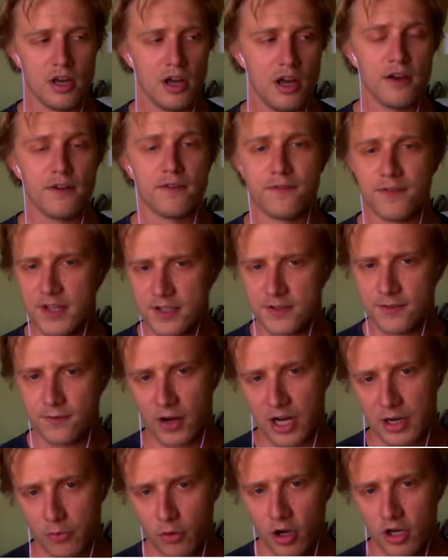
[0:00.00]
Fitt's
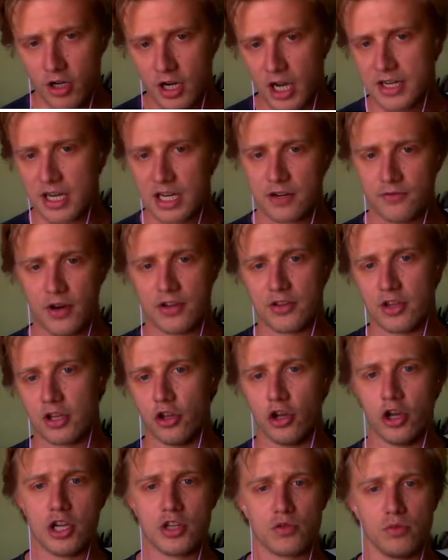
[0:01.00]
framework identified that
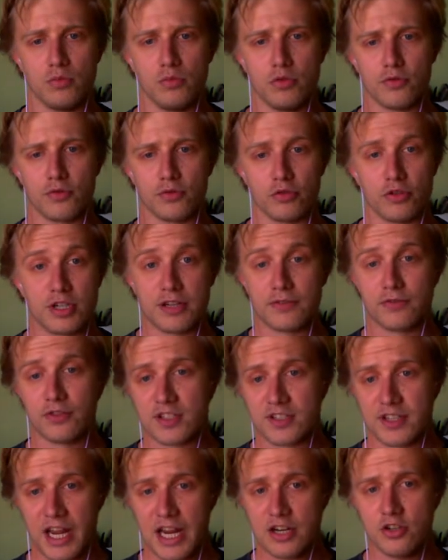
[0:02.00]
learners will move through different
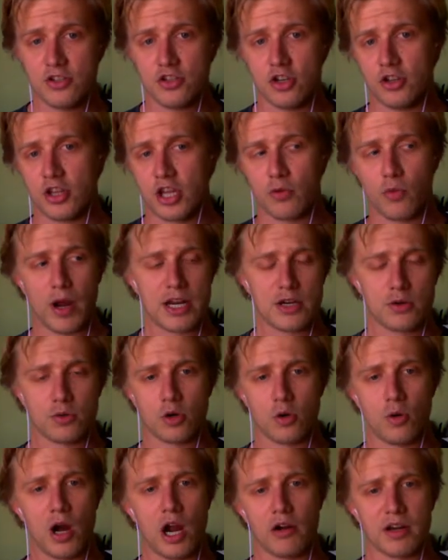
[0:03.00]
stages on their way to
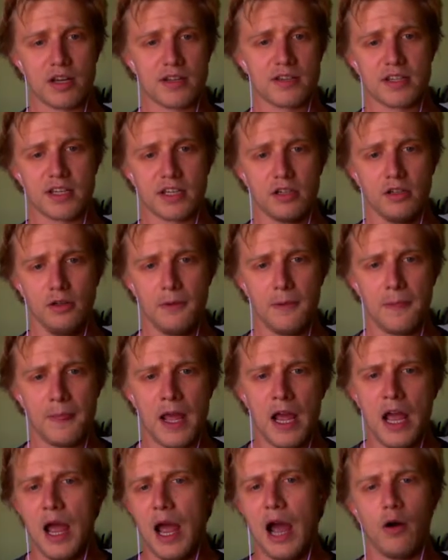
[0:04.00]
acquiring skill.
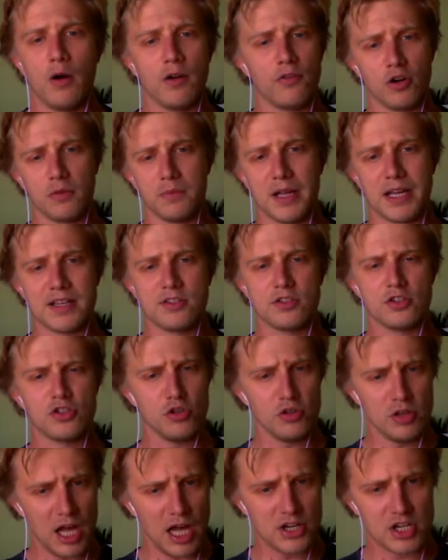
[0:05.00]
However, it placed too
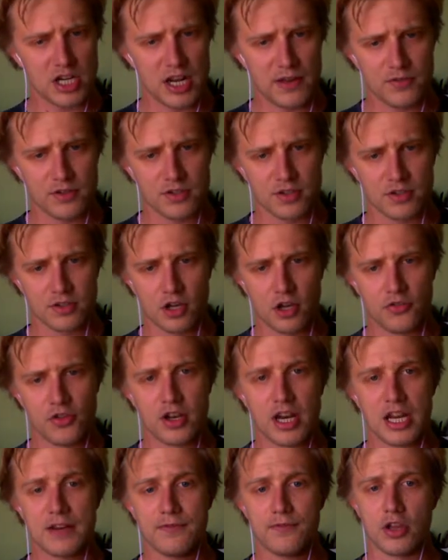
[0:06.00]
large an emphasis on the
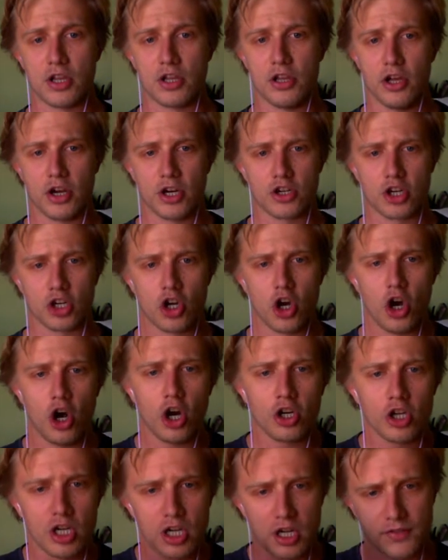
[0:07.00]
need for the learner to
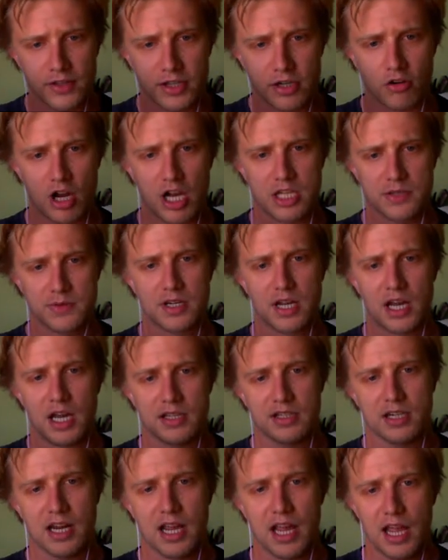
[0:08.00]
cognitively grasp the task
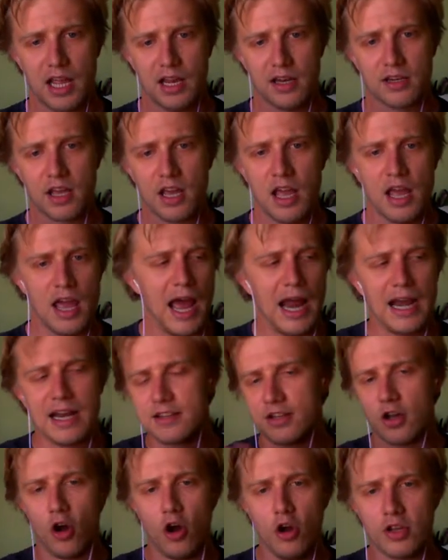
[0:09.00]
at hand, and is
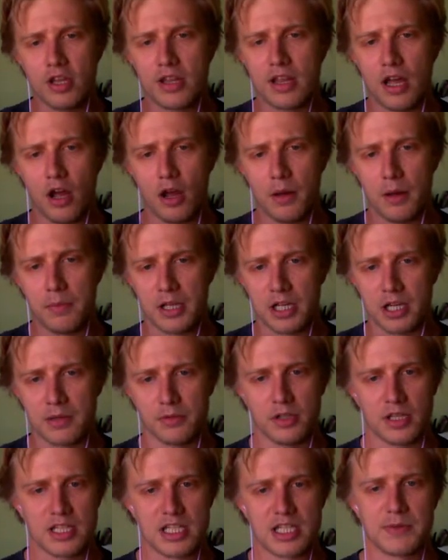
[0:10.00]
only applicable
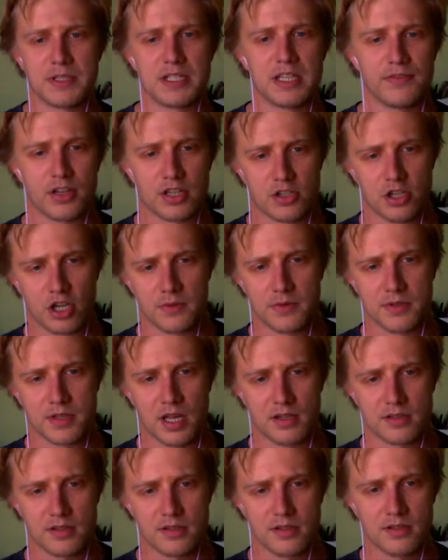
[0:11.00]
in specific
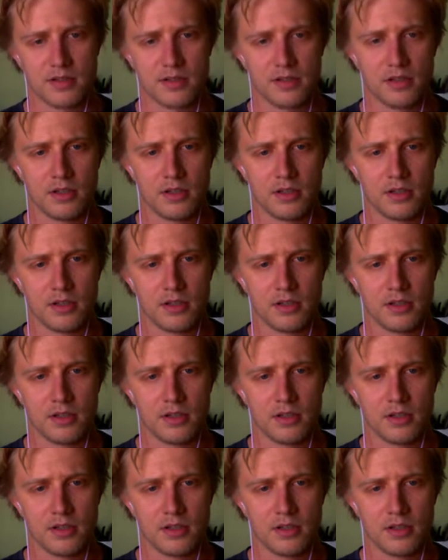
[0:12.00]
circumstances.